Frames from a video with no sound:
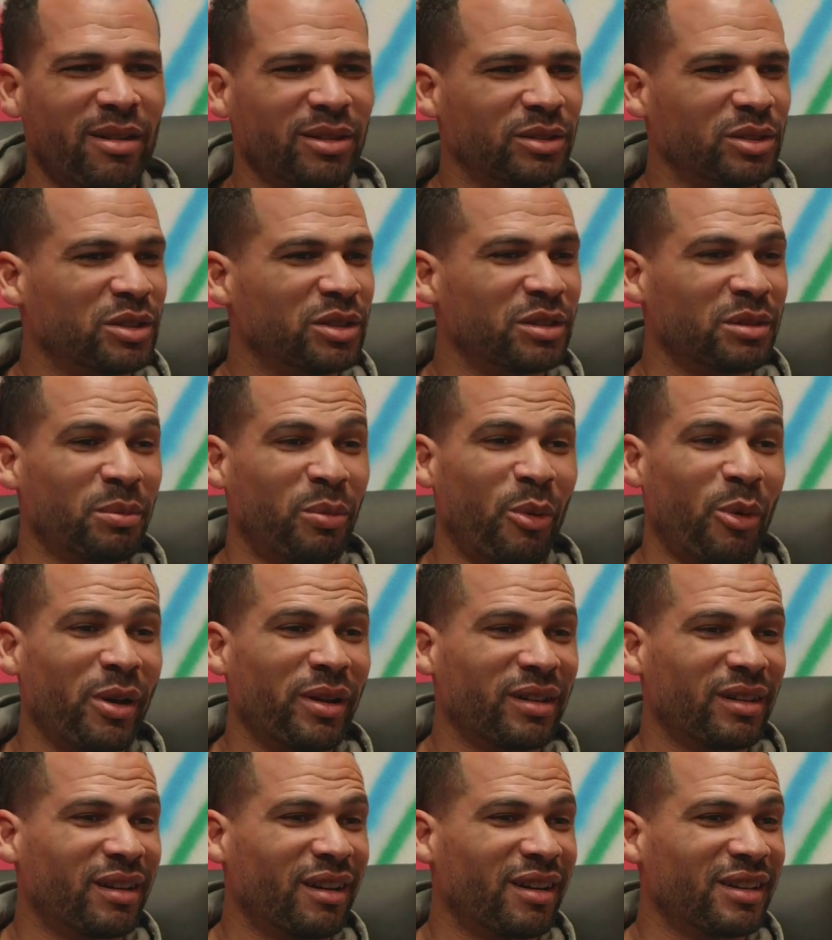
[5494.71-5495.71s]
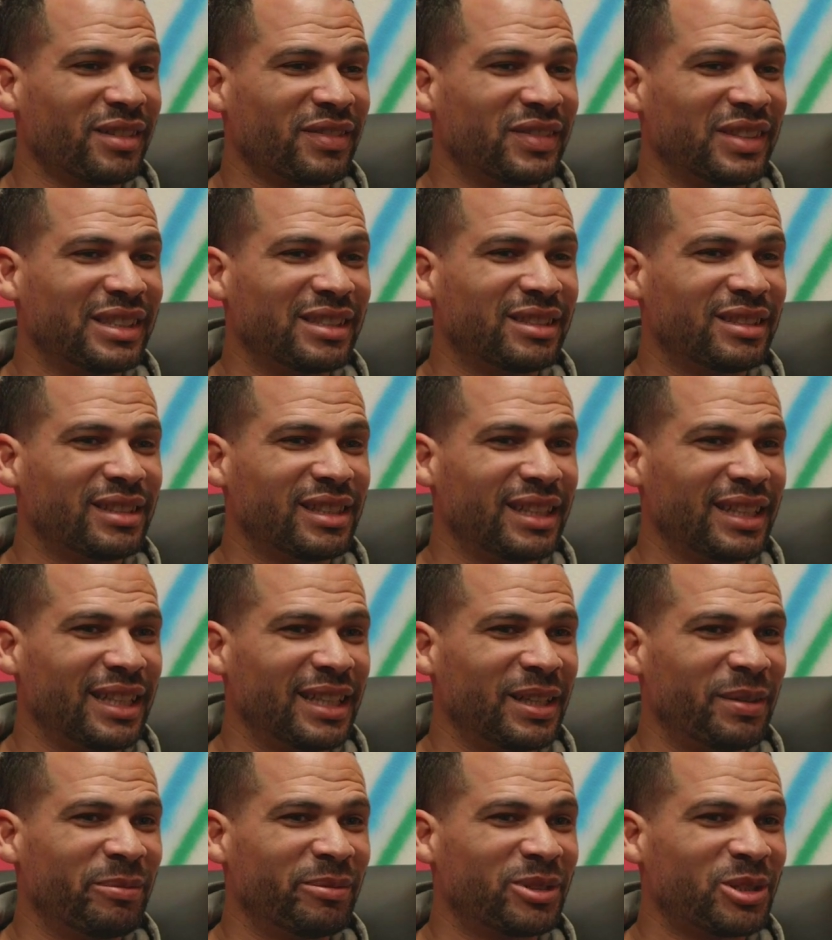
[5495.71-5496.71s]
You're the point guard of this
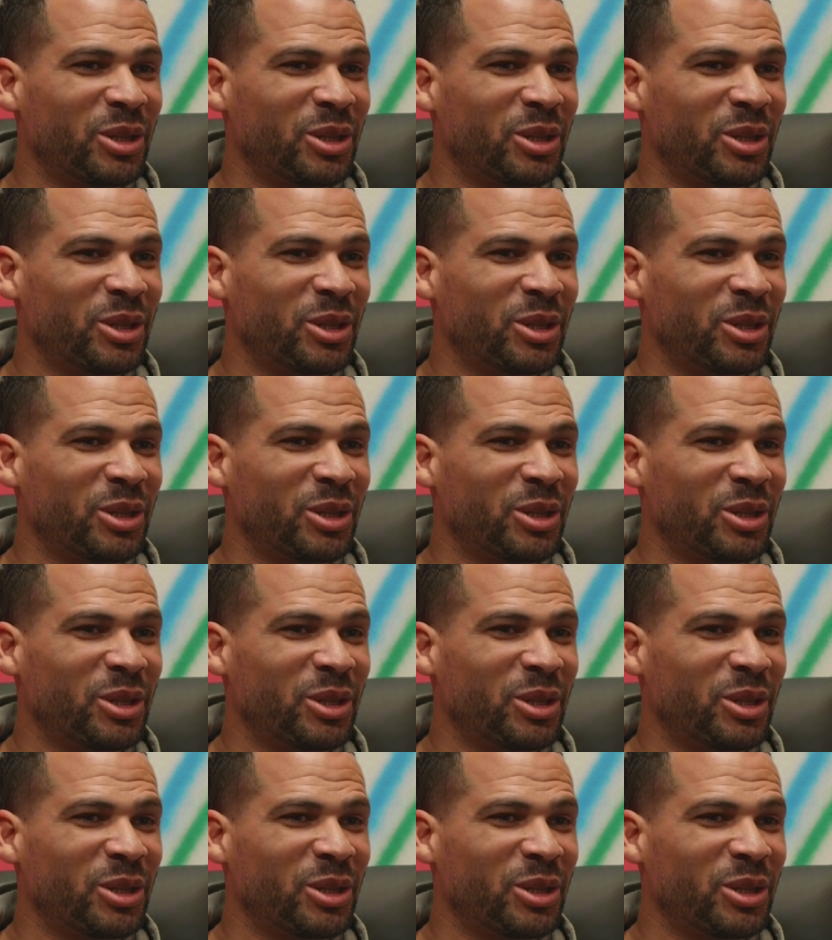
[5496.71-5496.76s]
team,